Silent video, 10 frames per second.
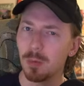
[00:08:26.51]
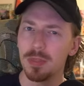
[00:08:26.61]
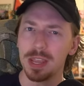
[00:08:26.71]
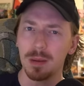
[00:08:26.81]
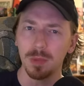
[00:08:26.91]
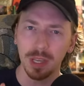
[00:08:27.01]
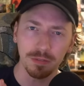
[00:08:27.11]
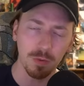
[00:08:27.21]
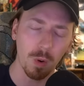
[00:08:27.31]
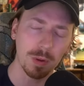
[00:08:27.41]
the one thing I'm
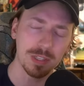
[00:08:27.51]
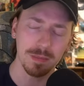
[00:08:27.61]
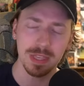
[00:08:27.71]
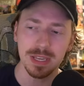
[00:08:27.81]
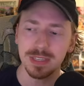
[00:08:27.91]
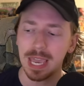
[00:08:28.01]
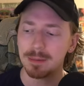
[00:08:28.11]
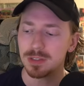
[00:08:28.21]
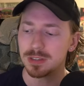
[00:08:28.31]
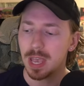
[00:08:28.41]
looking for with some of these
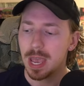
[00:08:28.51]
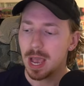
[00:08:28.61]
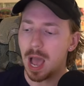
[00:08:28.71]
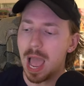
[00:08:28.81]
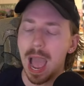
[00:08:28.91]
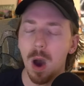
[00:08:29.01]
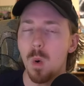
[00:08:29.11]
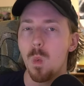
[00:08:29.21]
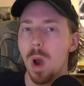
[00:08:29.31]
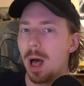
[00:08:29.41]
games is how
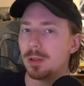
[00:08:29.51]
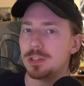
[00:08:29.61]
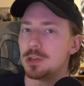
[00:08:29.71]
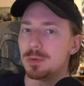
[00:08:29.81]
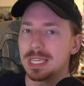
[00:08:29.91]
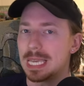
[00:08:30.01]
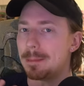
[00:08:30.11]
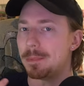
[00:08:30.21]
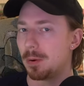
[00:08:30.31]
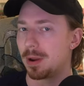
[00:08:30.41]
well do you
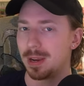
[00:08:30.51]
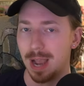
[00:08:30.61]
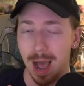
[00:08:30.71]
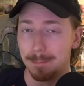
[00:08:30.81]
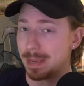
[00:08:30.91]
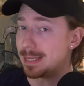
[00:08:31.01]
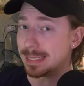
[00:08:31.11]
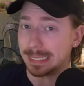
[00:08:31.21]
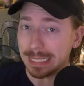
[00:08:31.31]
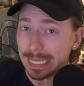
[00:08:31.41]
keep your copies
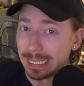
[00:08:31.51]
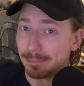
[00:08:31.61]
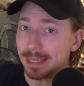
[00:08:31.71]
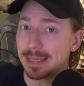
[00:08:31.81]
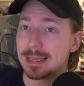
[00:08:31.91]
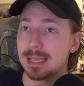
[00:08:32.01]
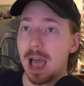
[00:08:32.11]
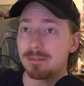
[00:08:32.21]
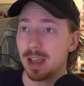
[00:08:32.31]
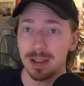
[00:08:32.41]
clean? Because
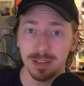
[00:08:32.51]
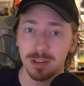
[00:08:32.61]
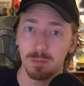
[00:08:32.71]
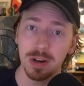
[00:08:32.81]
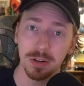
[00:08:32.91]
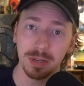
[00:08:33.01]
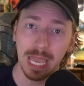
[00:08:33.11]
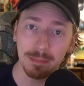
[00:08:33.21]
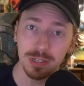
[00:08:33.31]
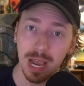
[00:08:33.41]
I've gone to some retro
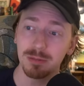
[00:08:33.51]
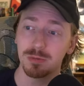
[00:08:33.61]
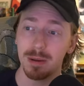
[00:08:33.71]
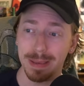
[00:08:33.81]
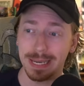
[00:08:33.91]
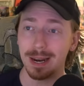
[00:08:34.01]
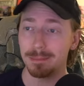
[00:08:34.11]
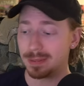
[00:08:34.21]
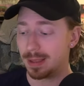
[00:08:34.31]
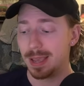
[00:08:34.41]
game shops where I pick it up
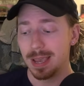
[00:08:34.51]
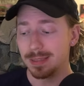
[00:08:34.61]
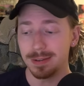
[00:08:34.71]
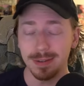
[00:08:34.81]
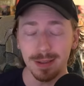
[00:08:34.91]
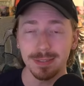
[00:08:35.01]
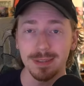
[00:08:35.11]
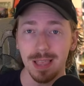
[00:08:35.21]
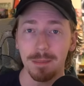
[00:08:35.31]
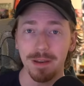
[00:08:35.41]
and the, the dust
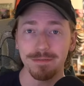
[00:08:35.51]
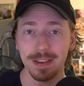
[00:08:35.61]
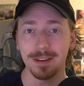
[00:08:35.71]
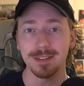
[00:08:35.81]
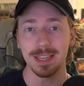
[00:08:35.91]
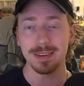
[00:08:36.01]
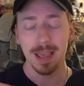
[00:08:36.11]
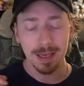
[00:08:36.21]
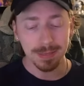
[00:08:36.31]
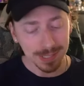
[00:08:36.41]
is on my fingers, and
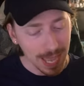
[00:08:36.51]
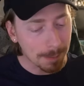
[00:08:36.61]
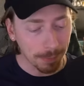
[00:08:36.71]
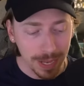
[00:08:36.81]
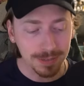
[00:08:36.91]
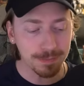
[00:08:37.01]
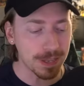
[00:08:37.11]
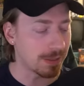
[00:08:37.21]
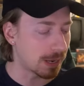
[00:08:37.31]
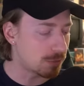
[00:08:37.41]
that's not a pleasant
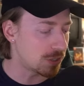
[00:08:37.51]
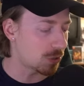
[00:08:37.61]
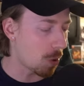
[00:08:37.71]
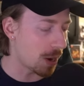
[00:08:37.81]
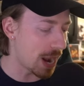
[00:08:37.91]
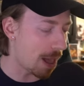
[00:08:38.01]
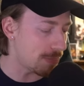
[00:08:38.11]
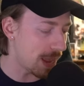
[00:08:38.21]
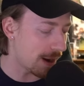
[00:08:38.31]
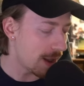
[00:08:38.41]
feeling. I'm just throwing it out
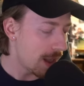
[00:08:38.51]
there.